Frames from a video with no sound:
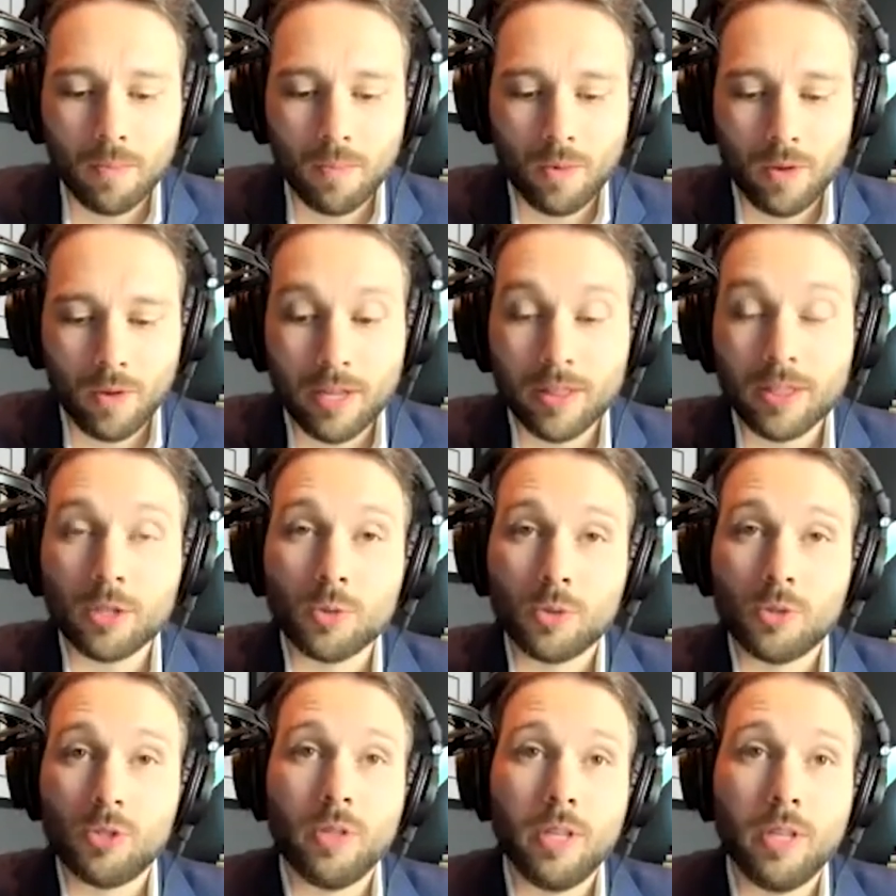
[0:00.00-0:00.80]
and this
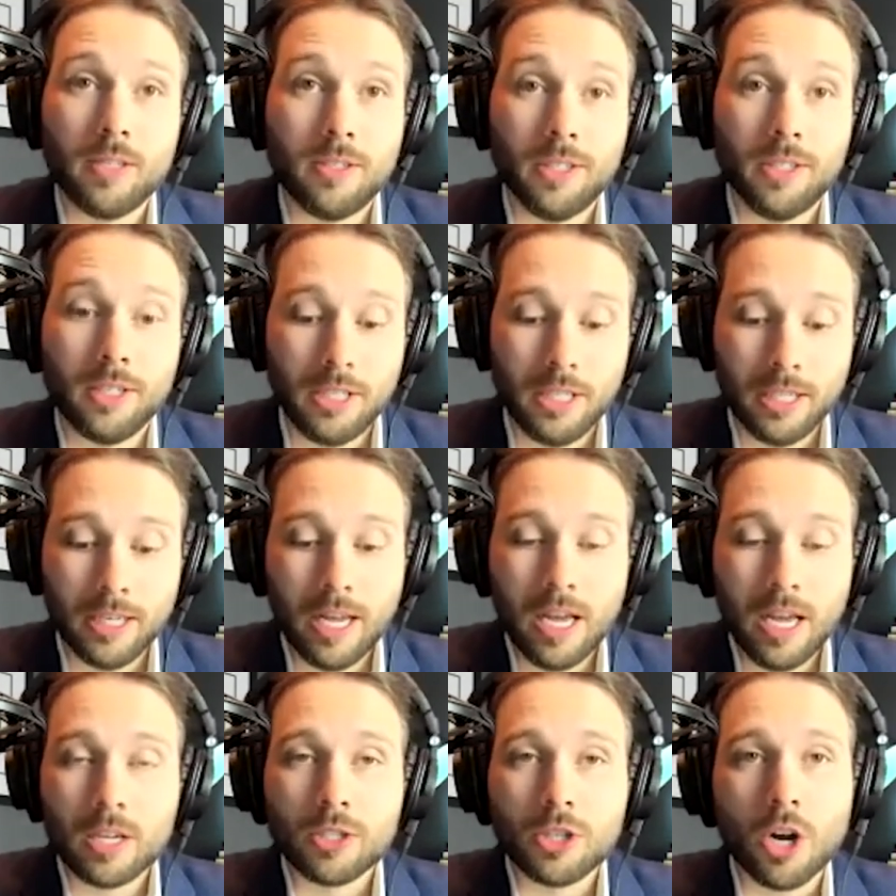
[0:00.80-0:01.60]
was 2016,
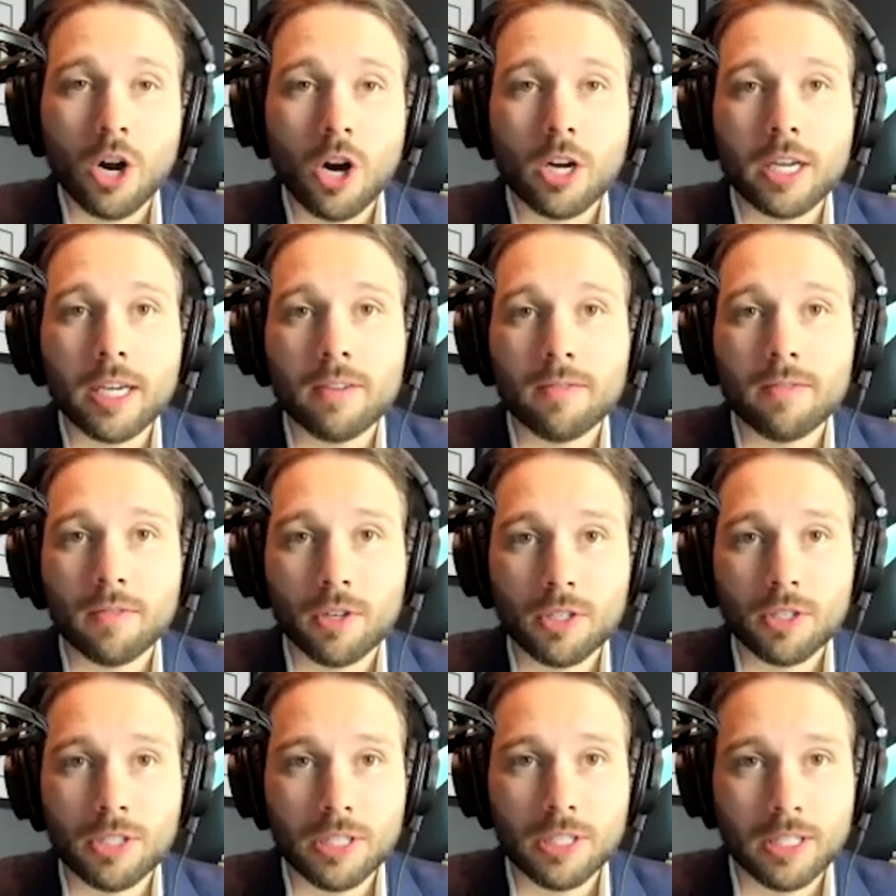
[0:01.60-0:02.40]
Target
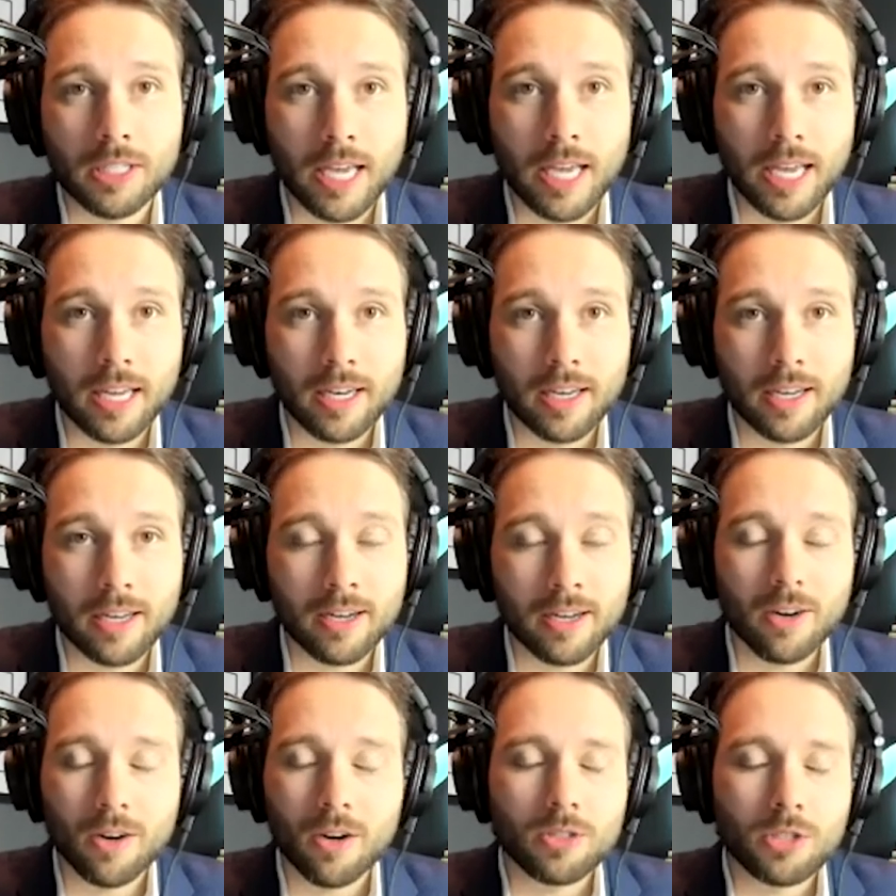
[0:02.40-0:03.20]
versus data,
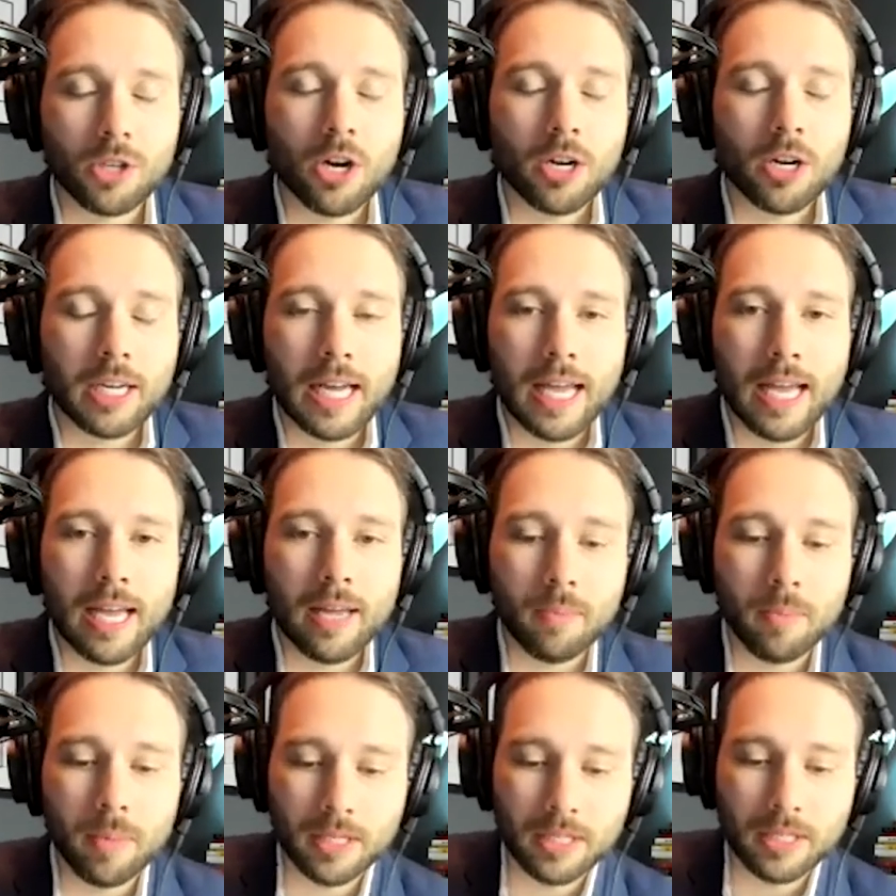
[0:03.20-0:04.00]
or Target
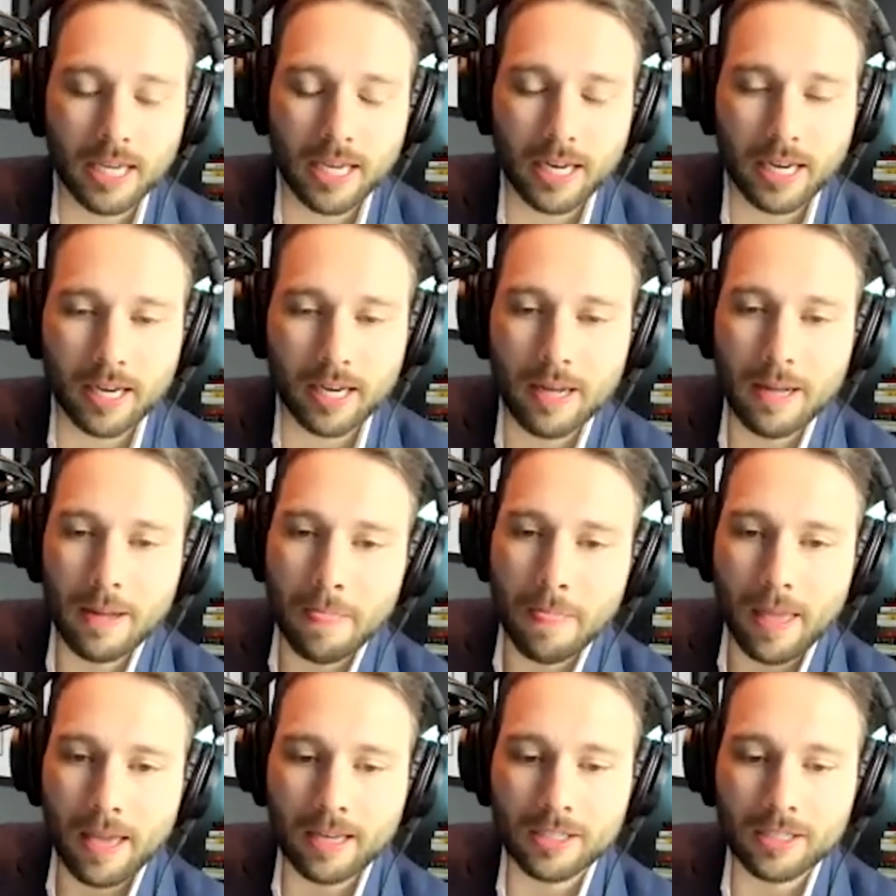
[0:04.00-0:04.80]
and big data.
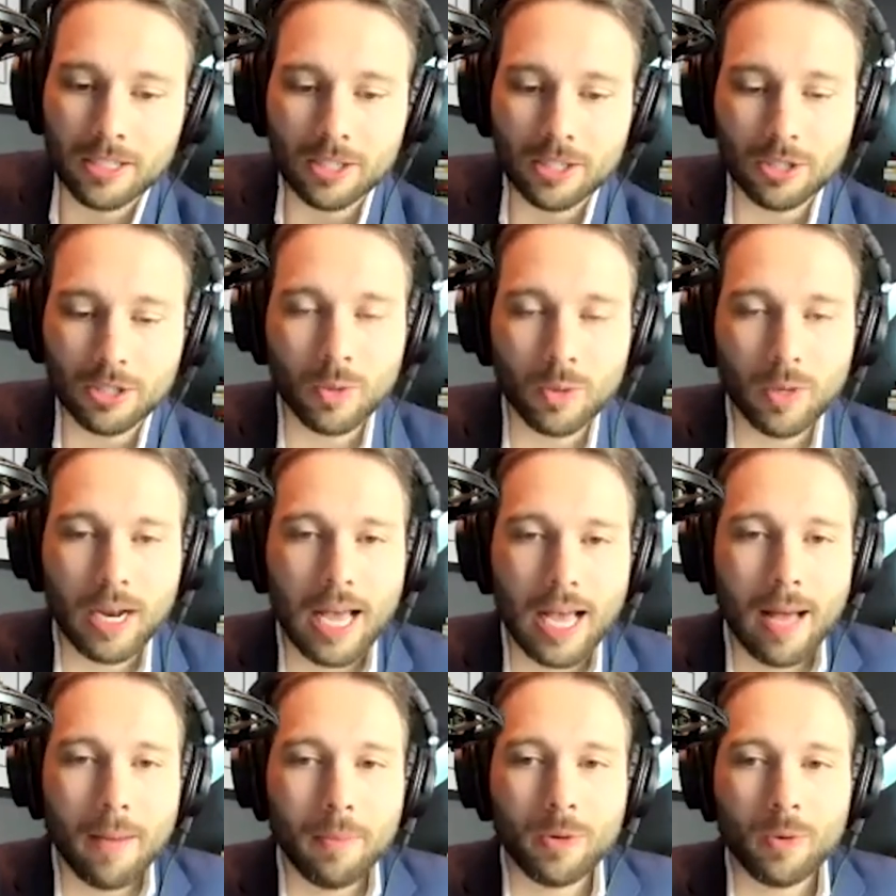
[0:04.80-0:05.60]
And essentially what
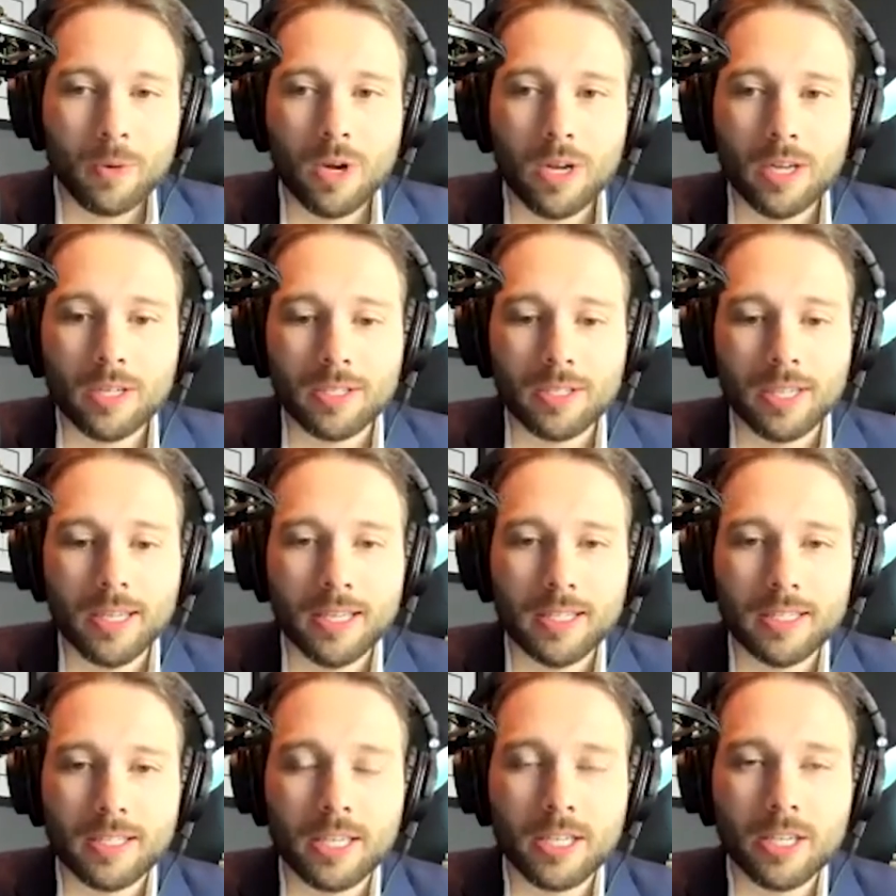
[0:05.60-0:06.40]
happened was,
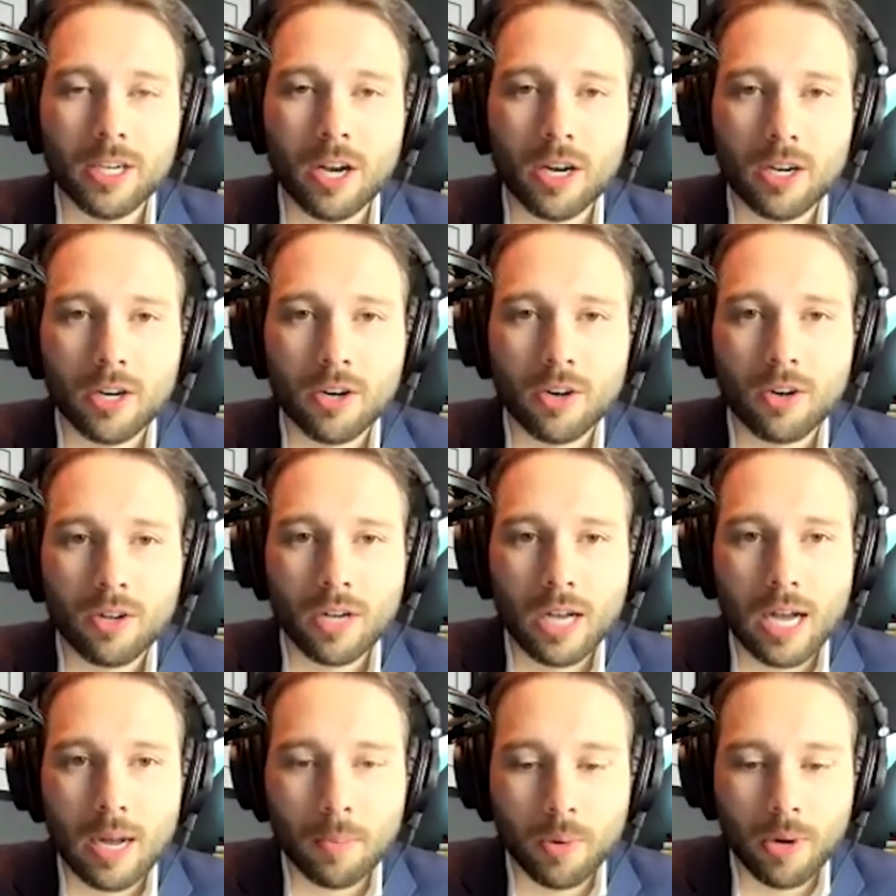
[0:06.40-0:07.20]
is a young girl
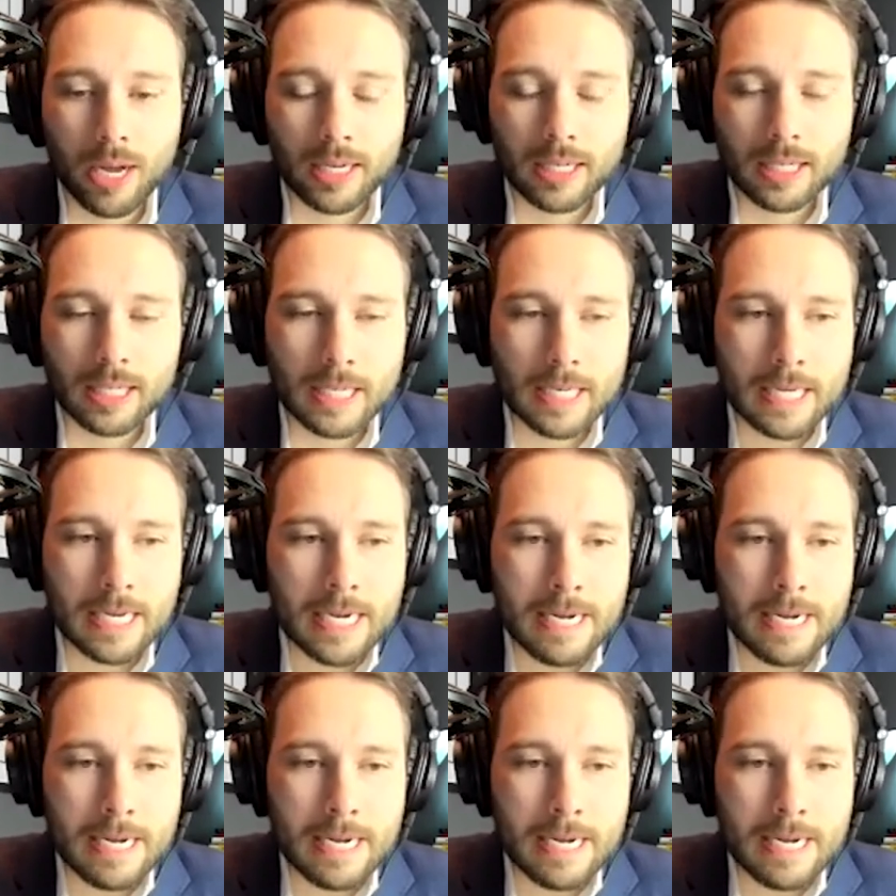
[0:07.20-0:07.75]
got pregnant.